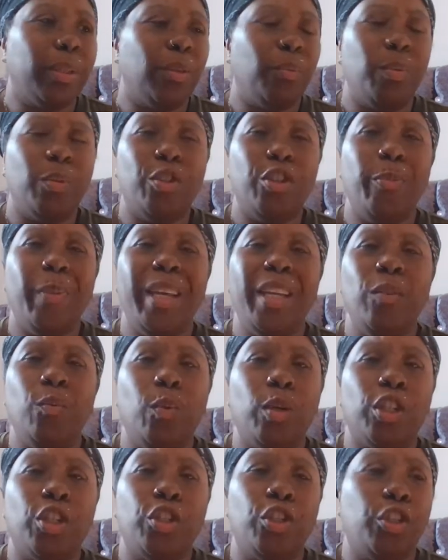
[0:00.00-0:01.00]
I said, what do you
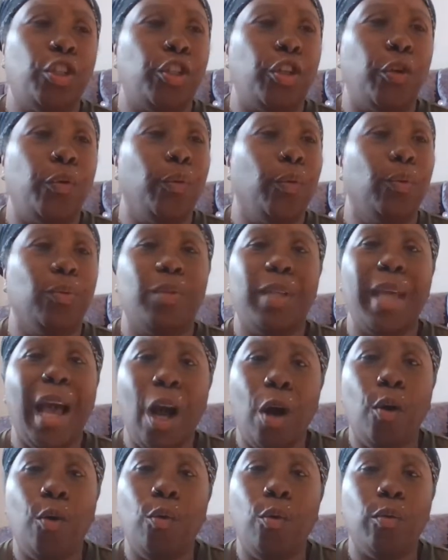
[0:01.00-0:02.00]
mean, what should you do? Well,
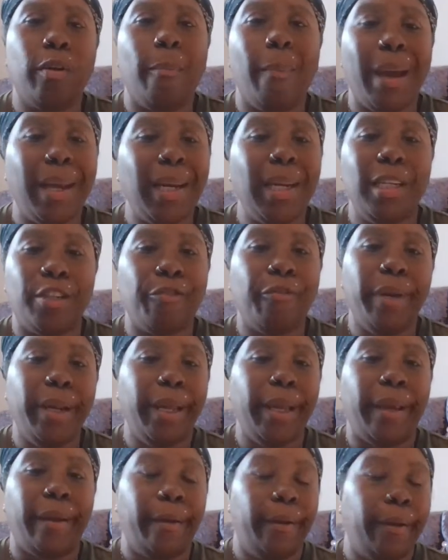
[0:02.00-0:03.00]
tell the manager,
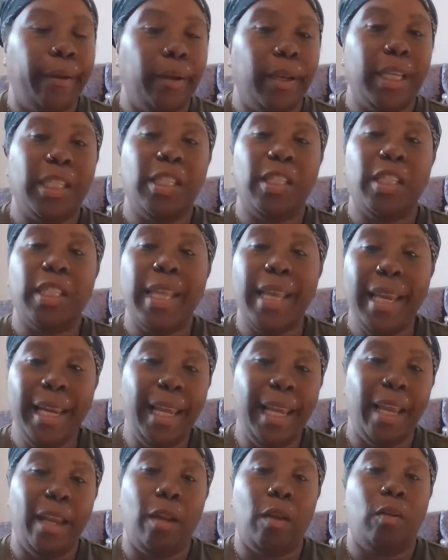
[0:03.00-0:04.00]
innit? It's
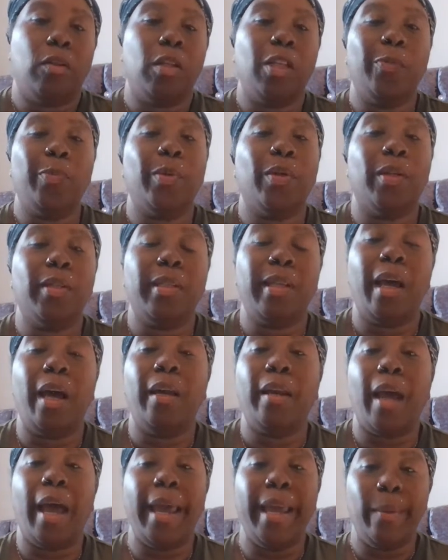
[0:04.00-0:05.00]
stealing. That's because
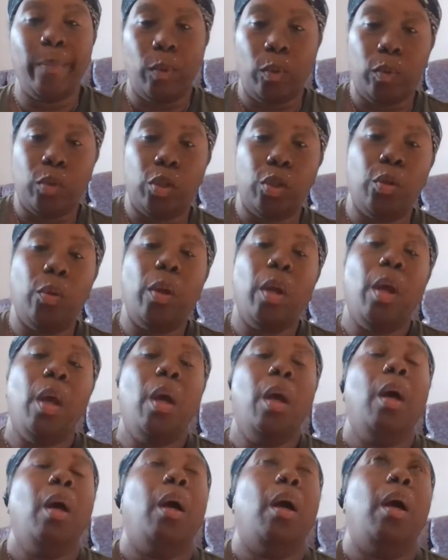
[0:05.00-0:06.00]
they're unable to
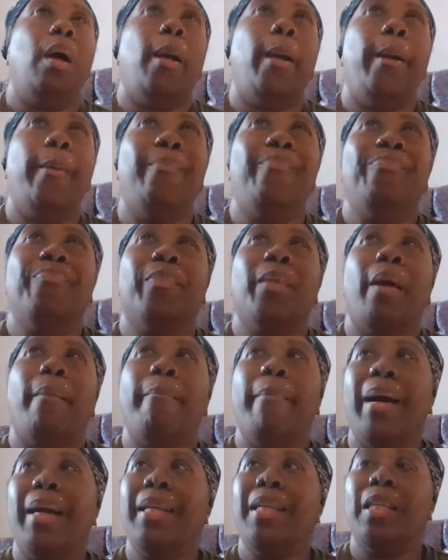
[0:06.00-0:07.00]

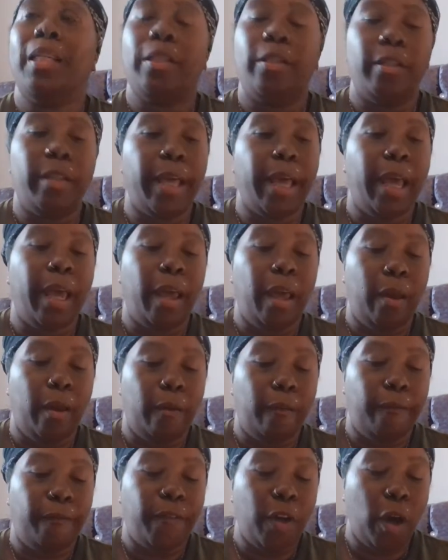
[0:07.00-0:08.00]
manage
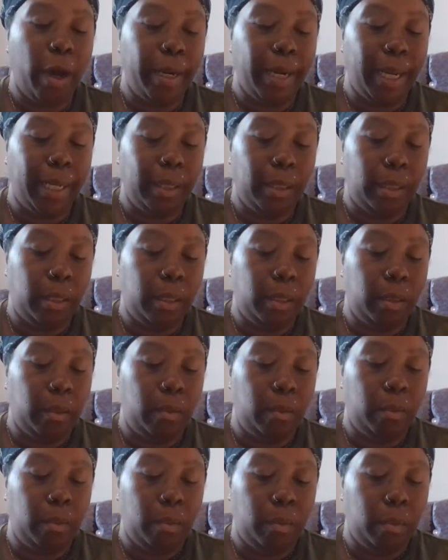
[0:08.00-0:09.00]
their finances
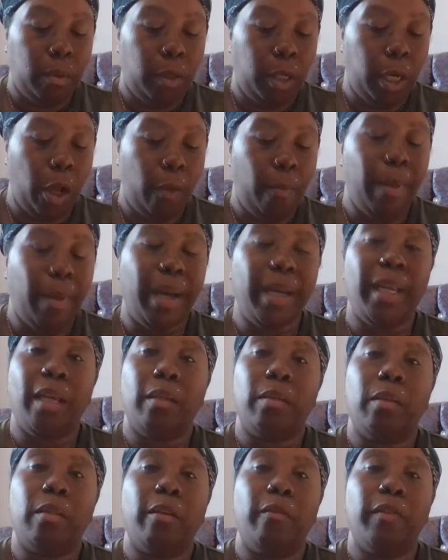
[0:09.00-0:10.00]
and, you know, money
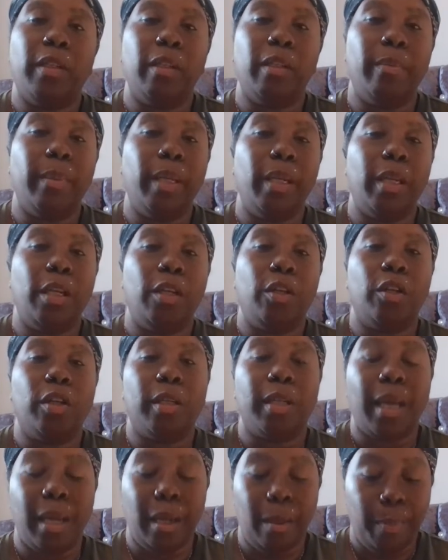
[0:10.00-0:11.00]
and stuff. Doesn't mean that you
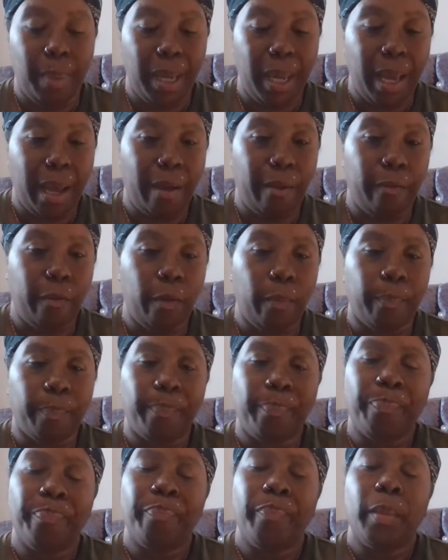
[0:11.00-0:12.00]
could take the pee out of them.
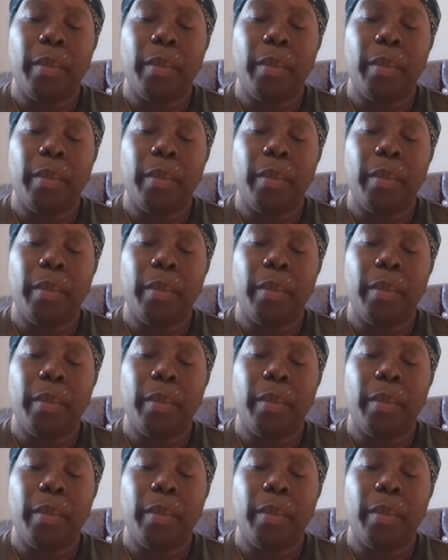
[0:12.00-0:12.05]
